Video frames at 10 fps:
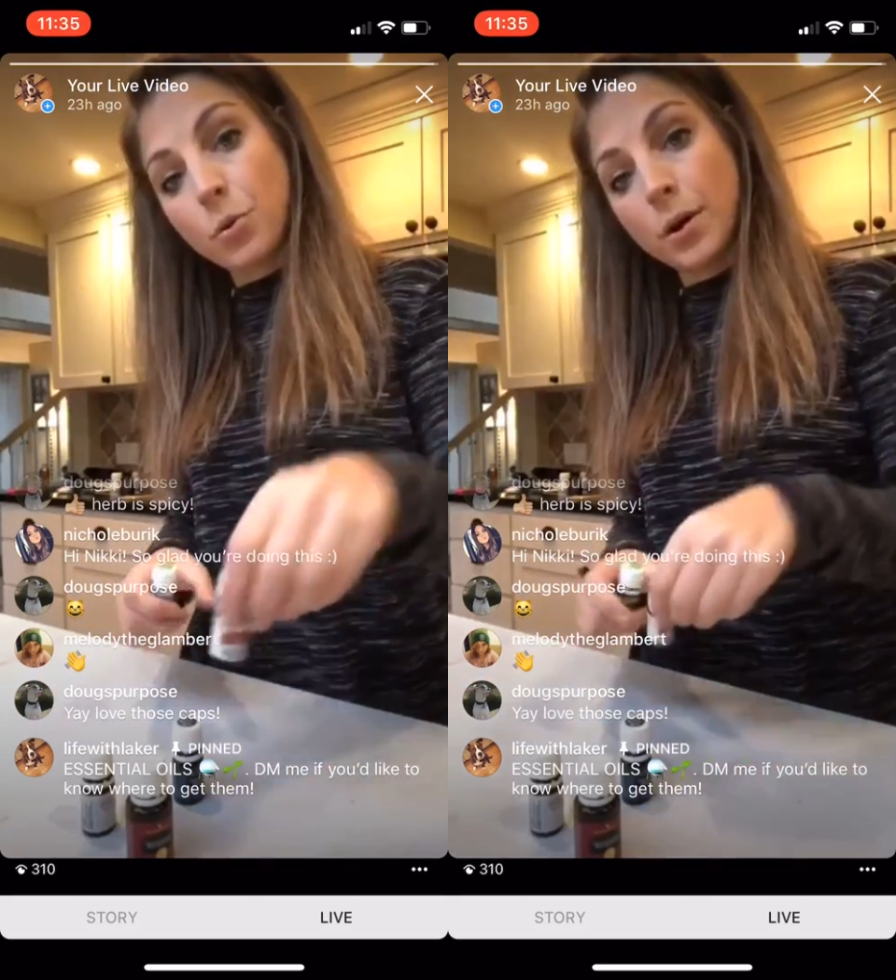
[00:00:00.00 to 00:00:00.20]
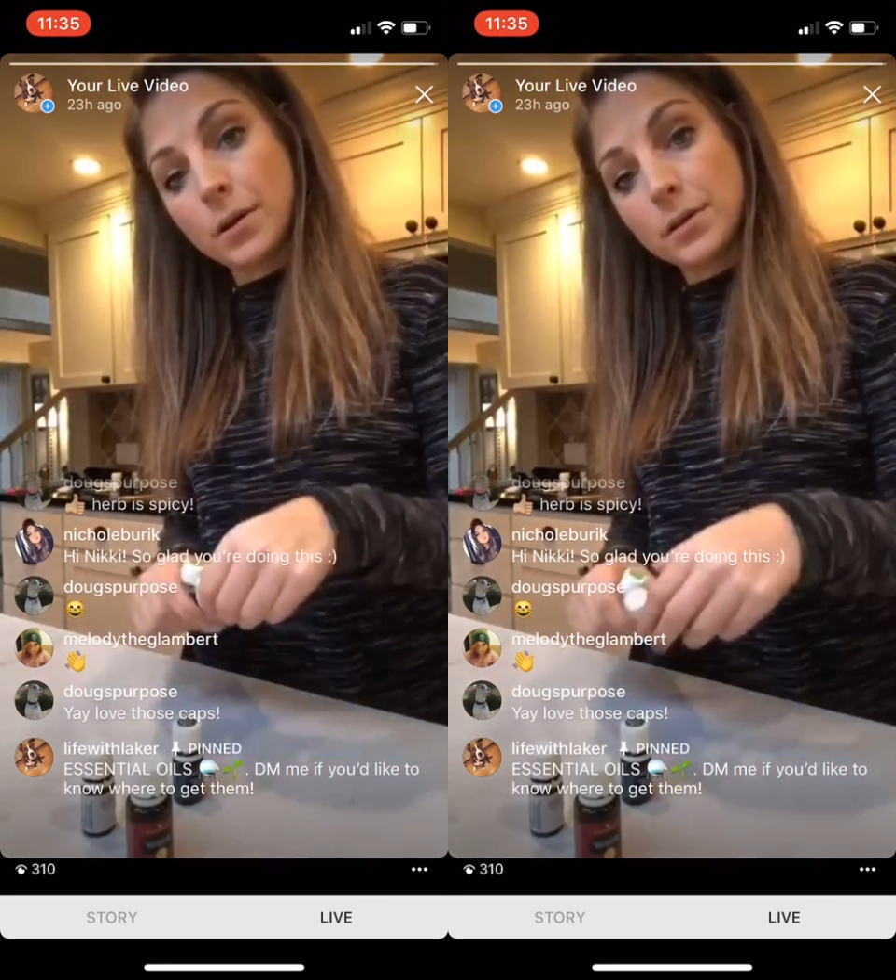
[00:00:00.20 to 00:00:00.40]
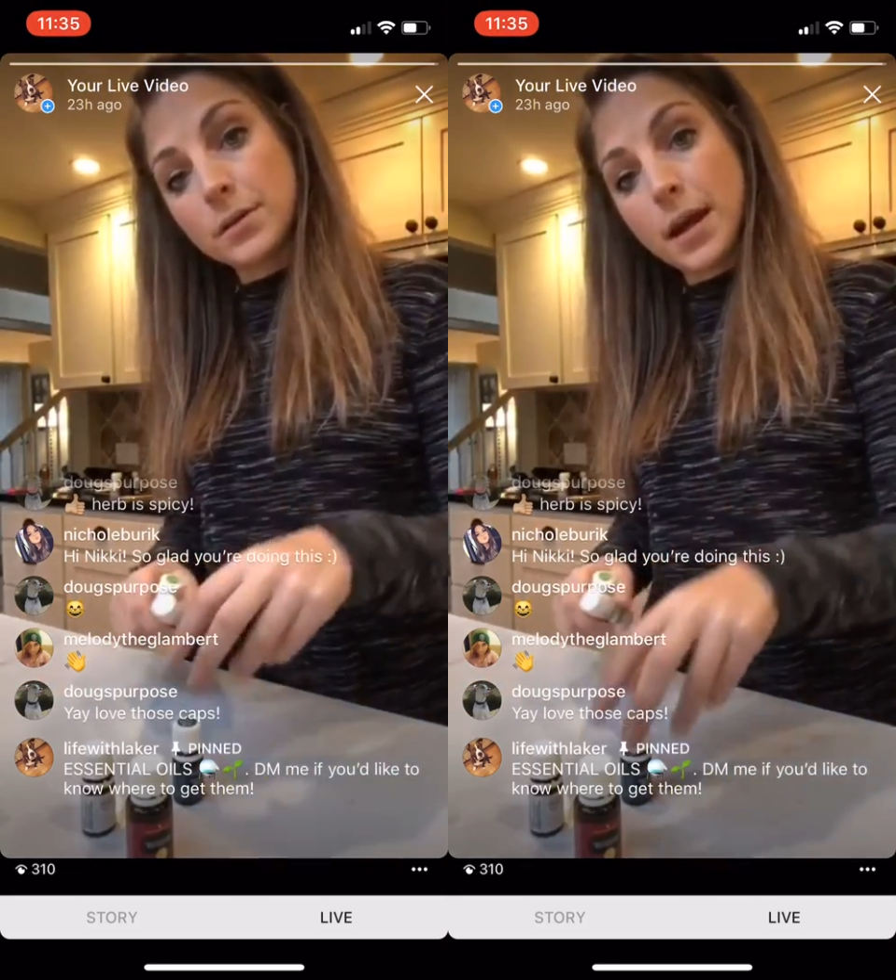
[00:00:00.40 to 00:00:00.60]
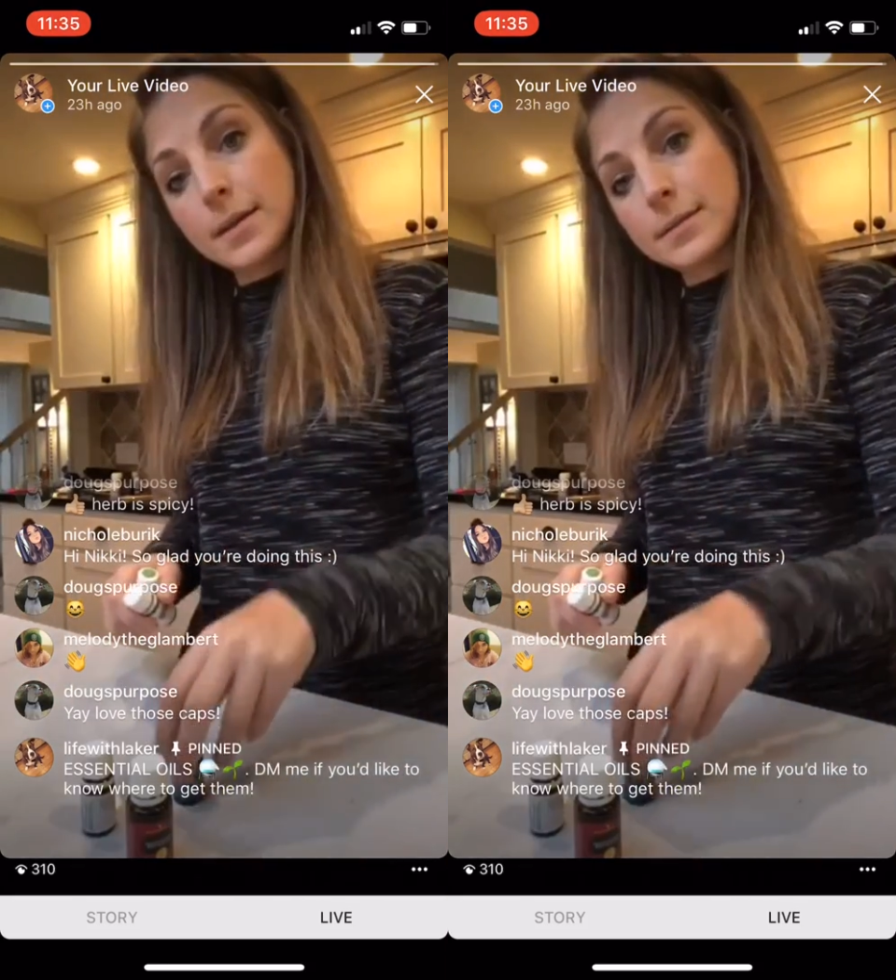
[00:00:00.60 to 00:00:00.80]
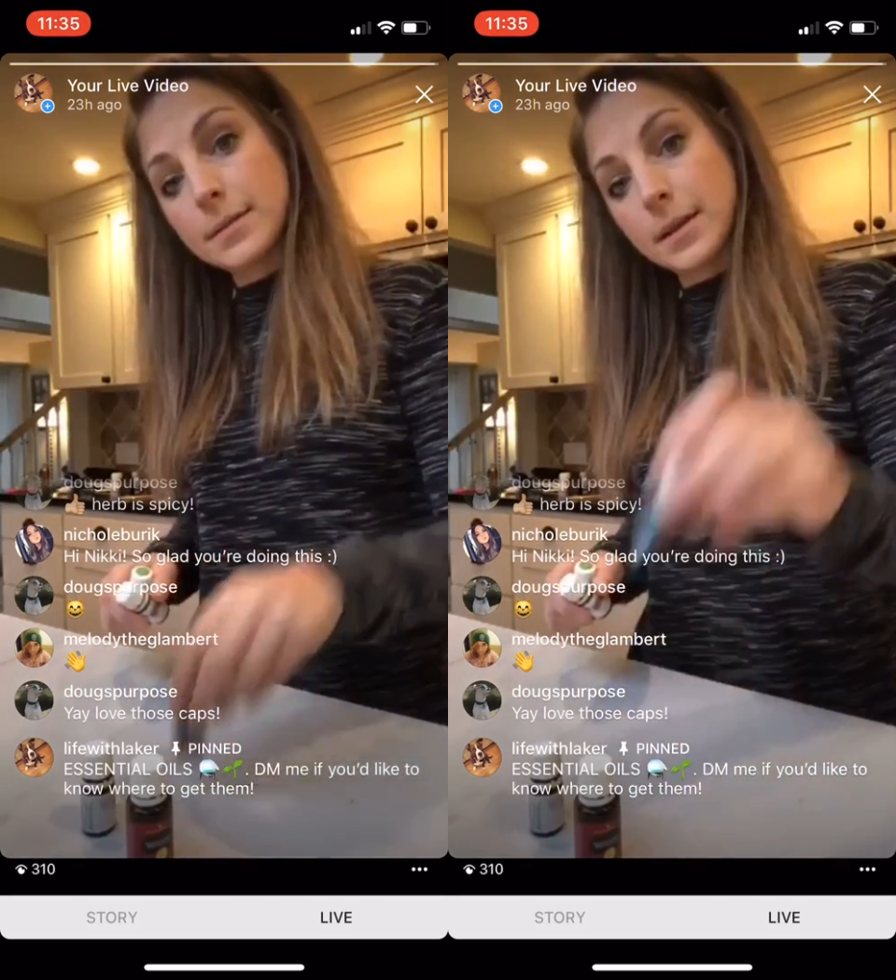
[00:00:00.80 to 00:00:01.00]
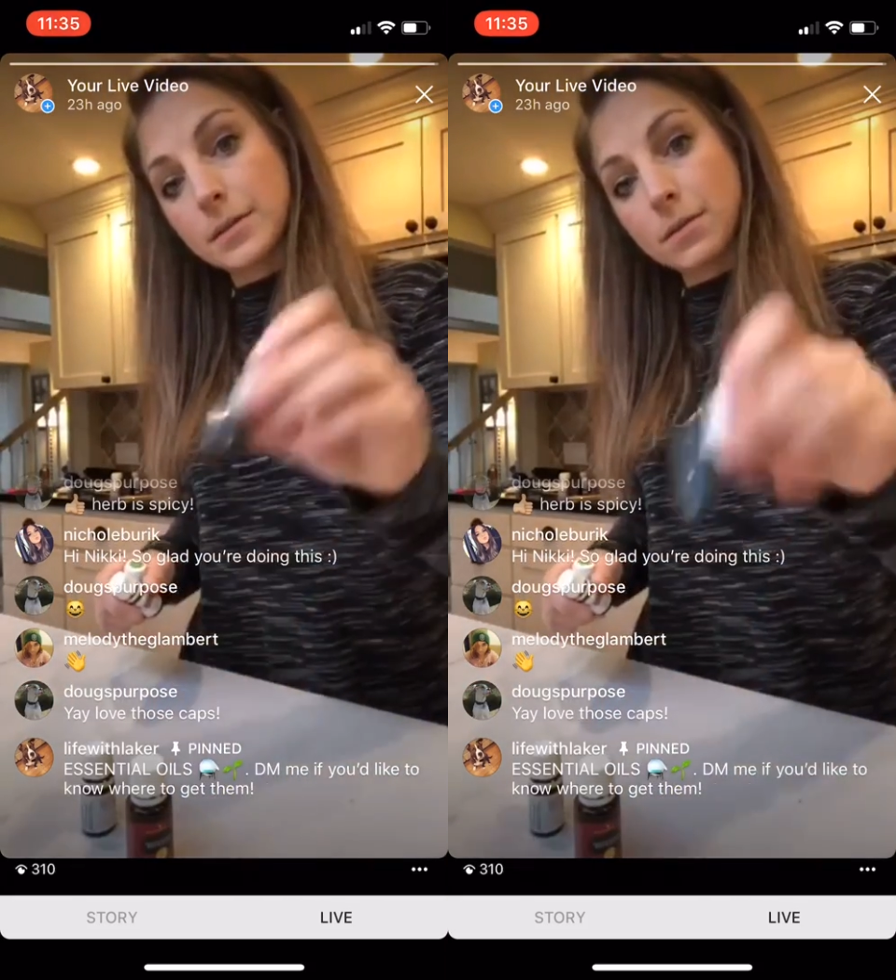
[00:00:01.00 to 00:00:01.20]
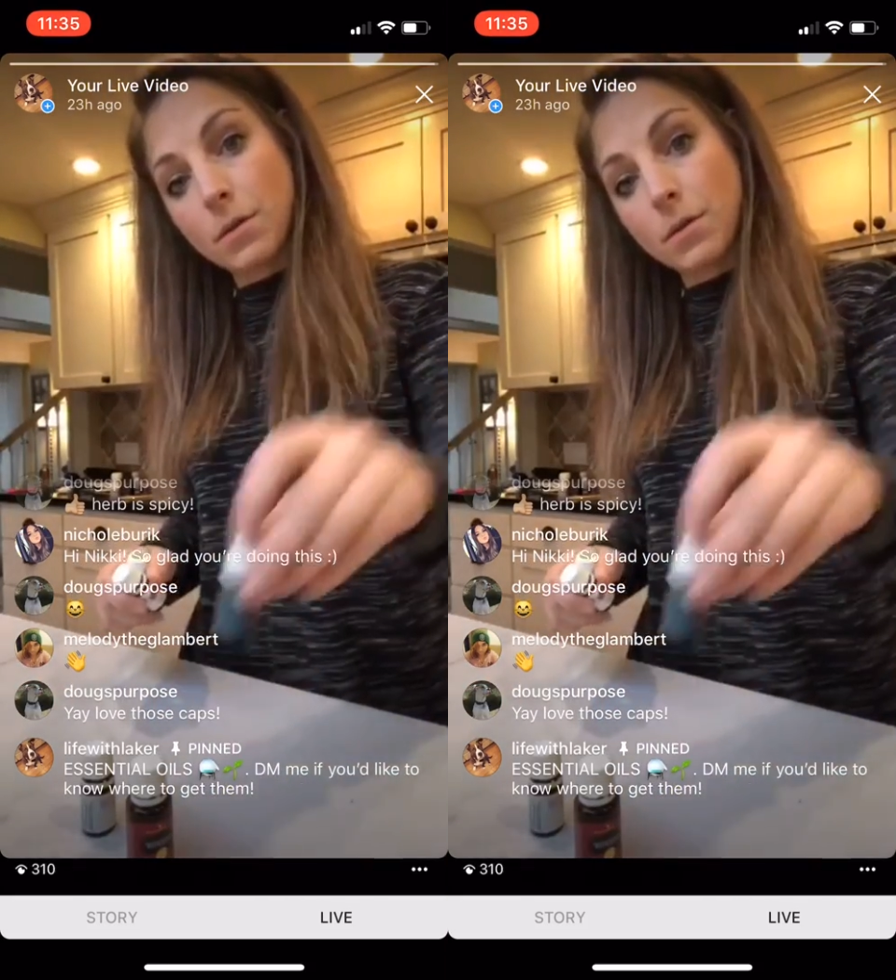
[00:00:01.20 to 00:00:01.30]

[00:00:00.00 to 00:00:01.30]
oils as the days go